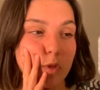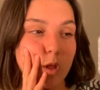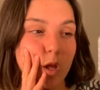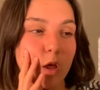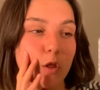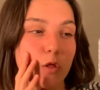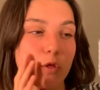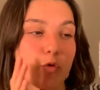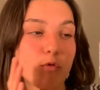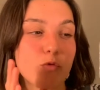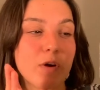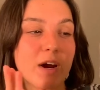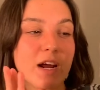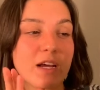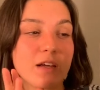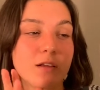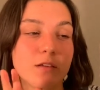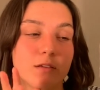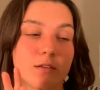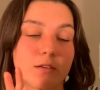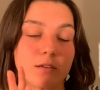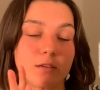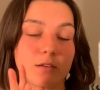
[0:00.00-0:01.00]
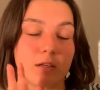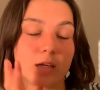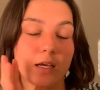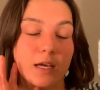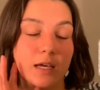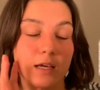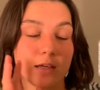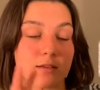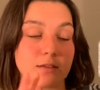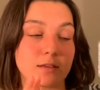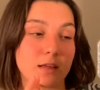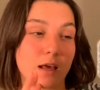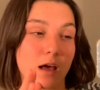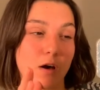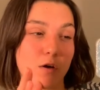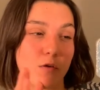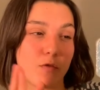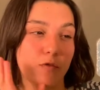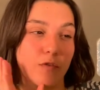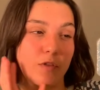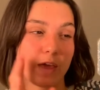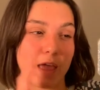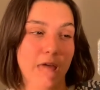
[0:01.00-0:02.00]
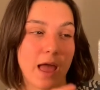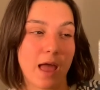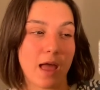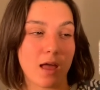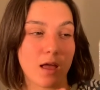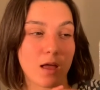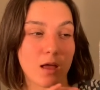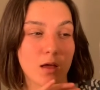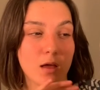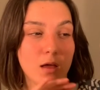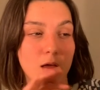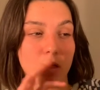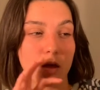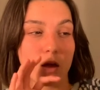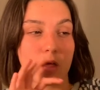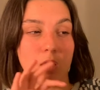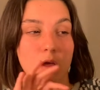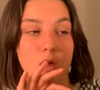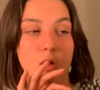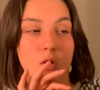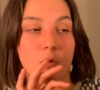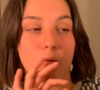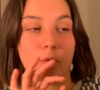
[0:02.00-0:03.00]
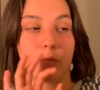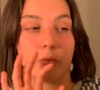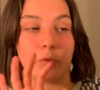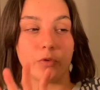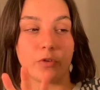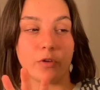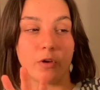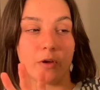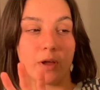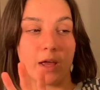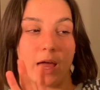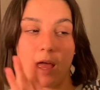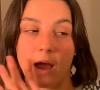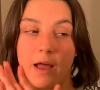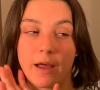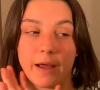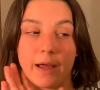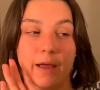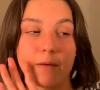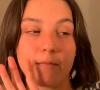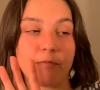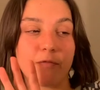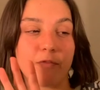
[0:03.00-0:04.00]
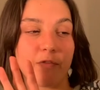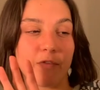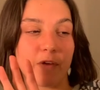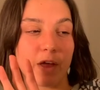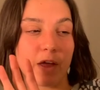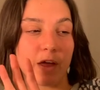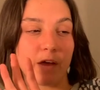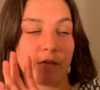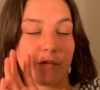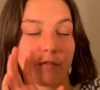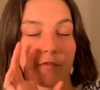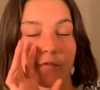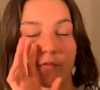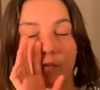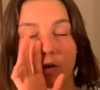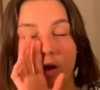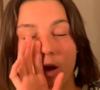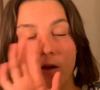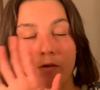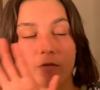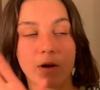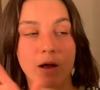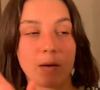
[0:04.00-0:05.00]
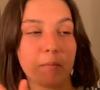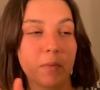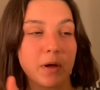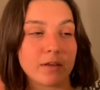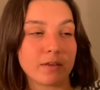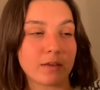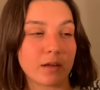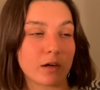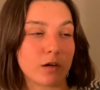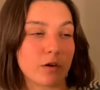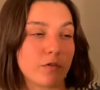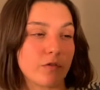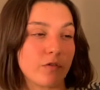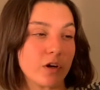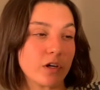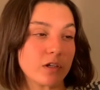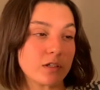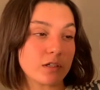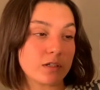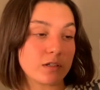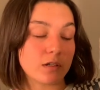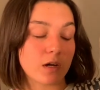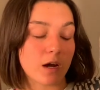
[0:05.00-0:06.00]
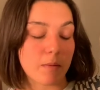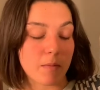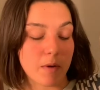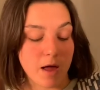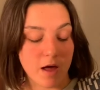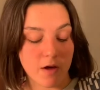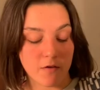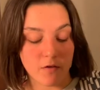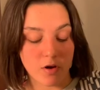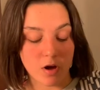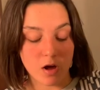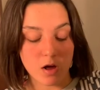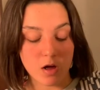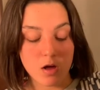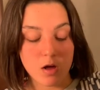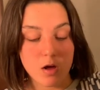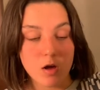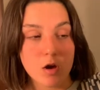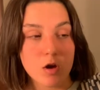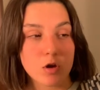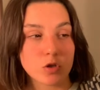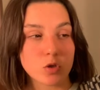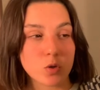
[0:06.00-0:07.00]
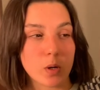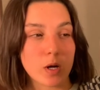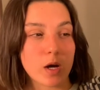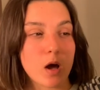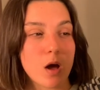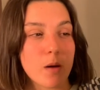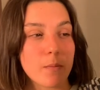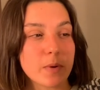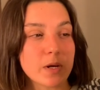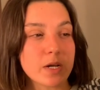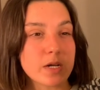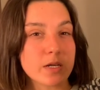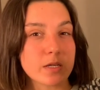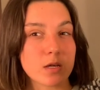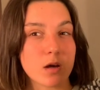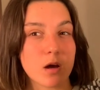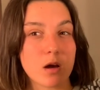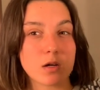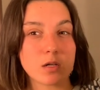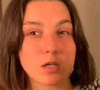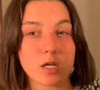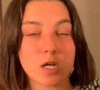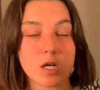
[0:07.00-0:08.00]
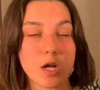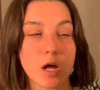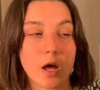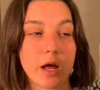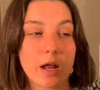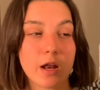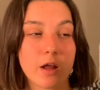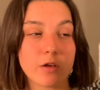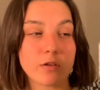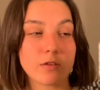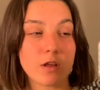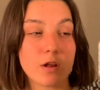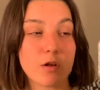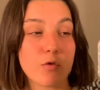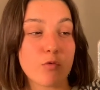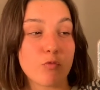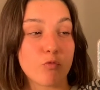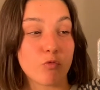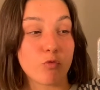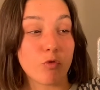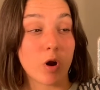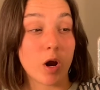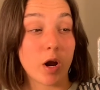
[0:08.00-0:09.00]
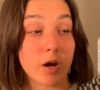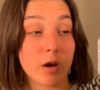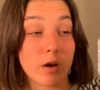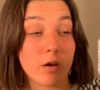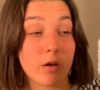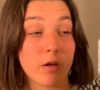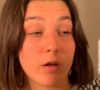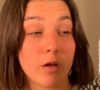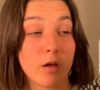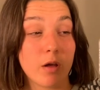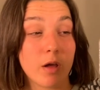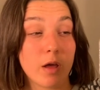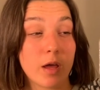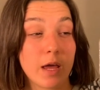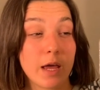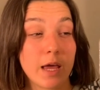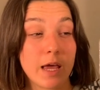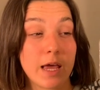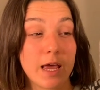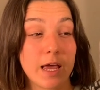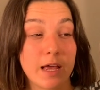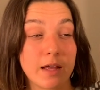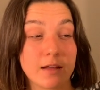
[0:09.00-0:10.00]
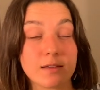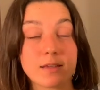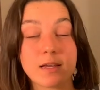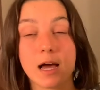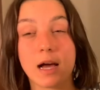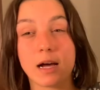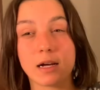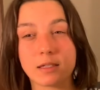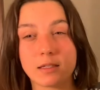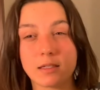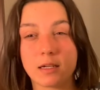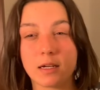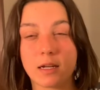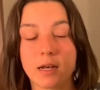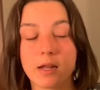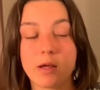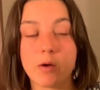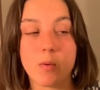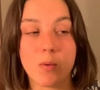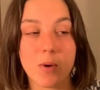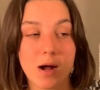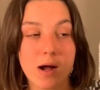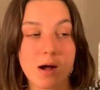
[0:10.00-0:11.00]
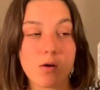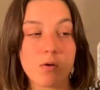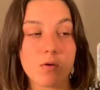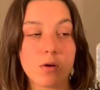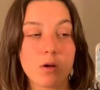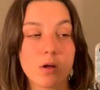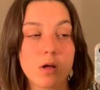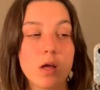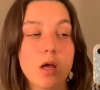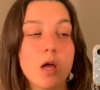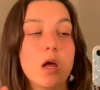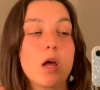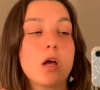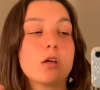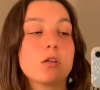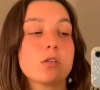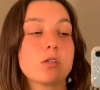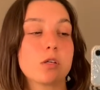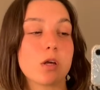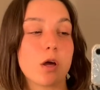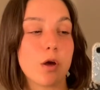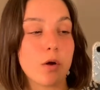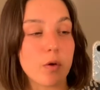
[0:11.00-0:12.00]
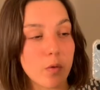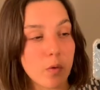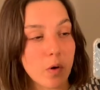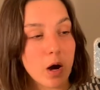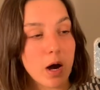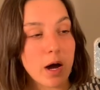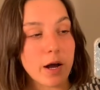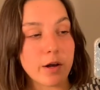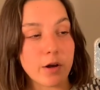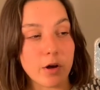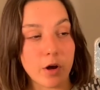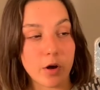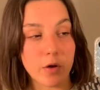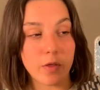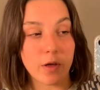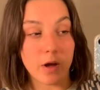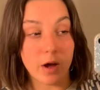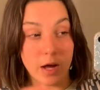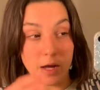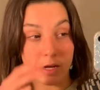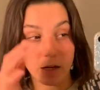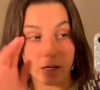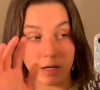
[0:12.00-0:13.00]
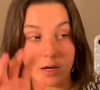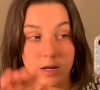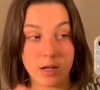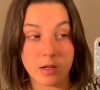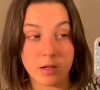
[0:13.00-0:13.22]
the race itself, the 8, was okay. I came 5th. I ran my second fastest time ever, so I can't be disheartened. I just didn't run it tactically well. So I know that I can